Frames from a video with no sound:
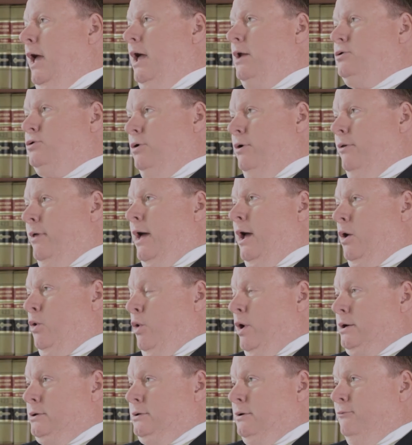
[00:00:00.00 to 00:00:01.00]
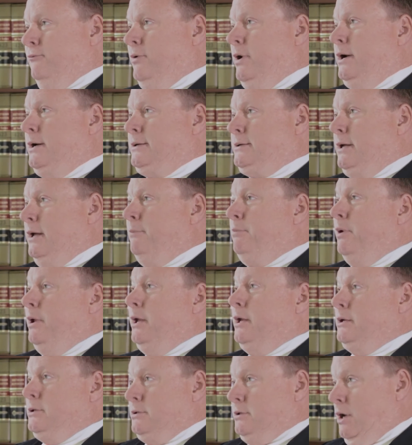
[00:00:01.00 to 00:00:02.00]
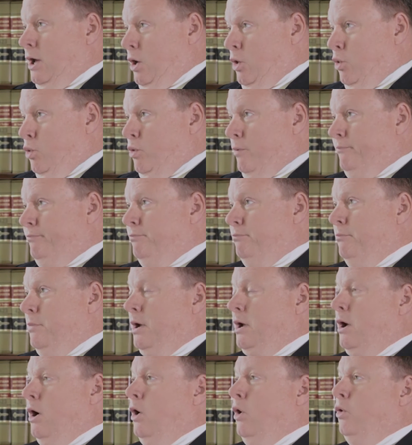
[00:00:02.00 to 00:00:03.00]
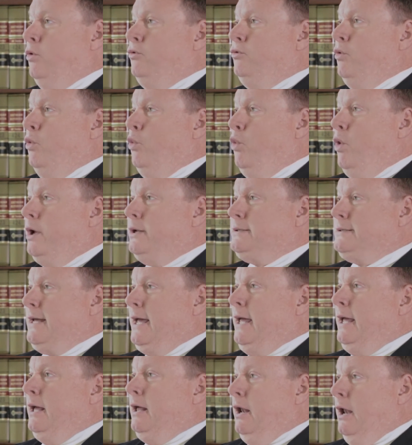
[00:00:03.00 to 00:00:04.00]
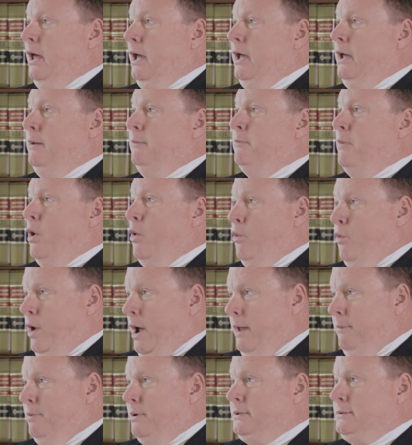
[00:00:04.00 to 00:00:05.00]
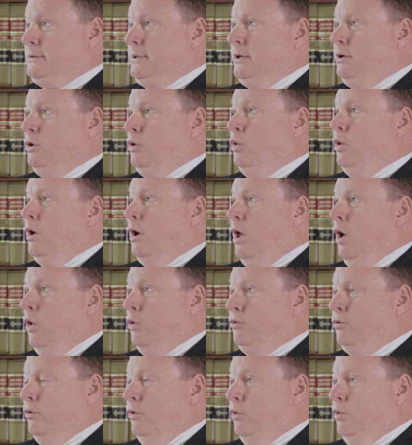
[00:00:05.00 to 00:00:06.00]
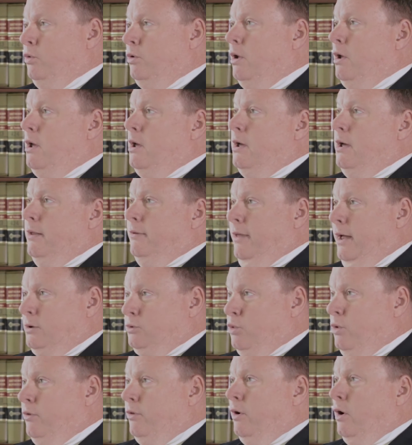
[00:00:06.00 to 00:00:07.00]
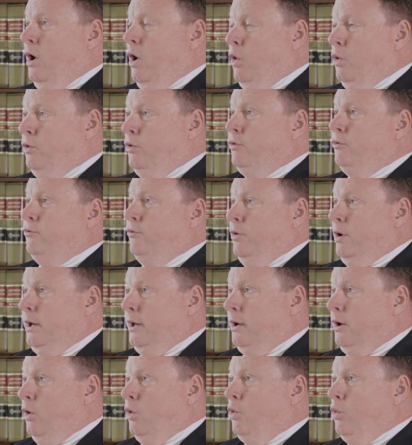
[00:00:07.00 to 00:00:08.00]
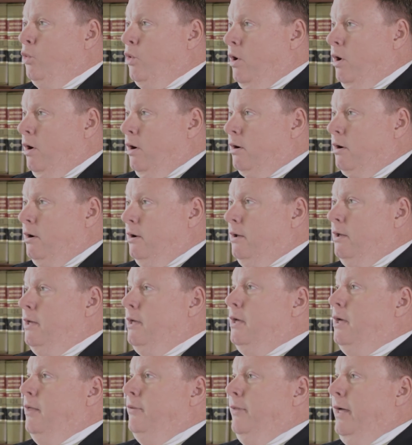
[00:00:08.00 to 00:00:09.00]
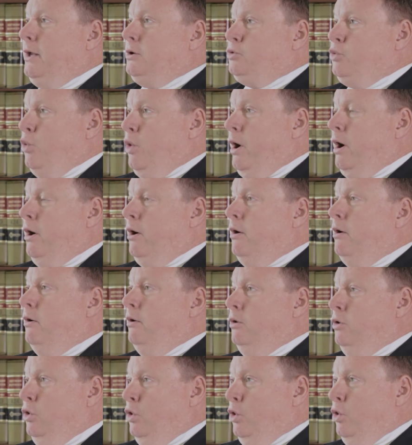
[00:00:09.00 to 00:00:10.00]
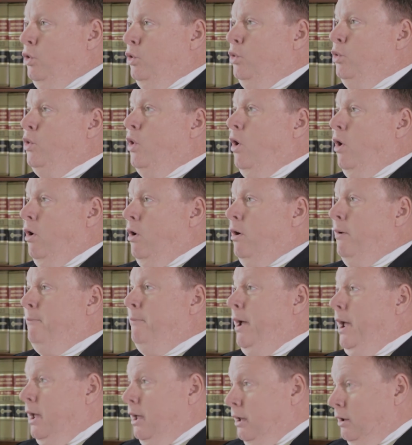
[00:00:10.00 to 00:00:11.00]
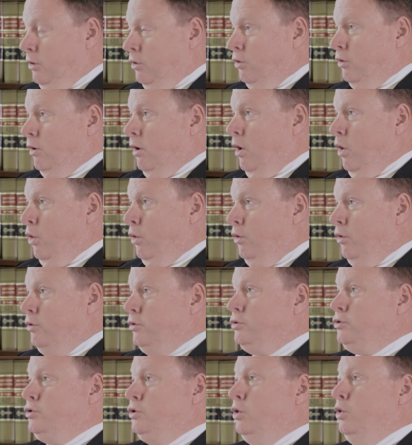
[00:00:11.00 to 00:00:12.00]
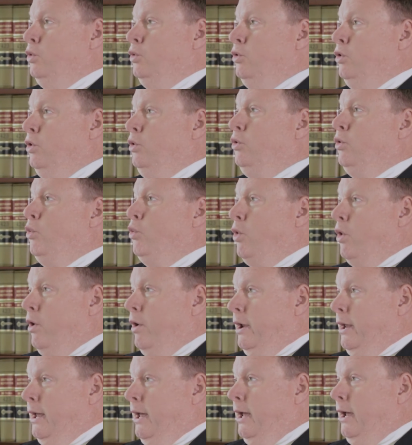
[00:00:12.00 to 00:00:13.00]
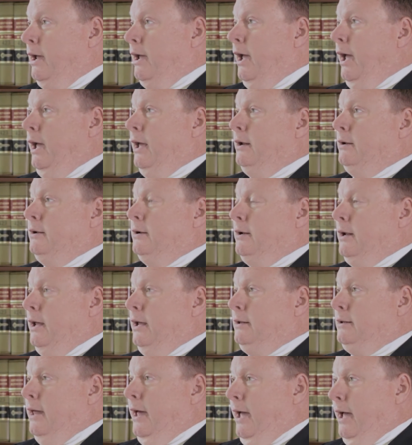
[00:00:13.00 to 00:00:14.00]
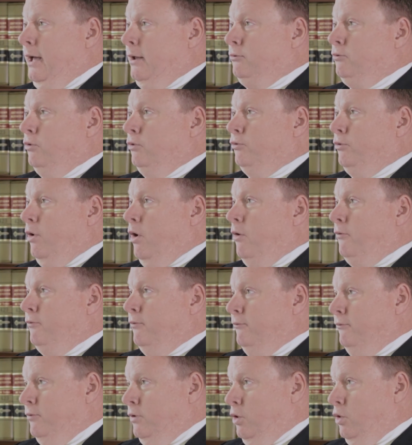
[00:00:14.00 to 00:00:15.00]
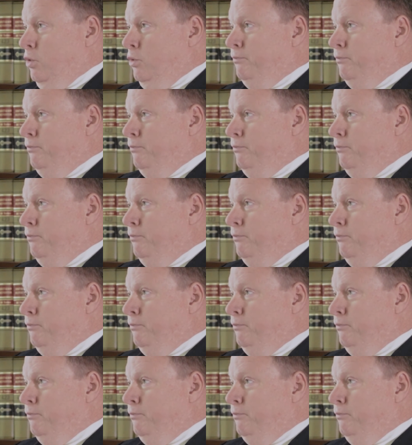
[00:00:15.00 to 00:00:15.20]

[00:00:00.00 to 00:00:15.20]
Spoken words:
answer to that question very simply is no, because once a claim ripens into a lawsuit, that's where the lawyers really go to work. That's where you are paying your lawyers to do the worrying and to take the hassles off of you.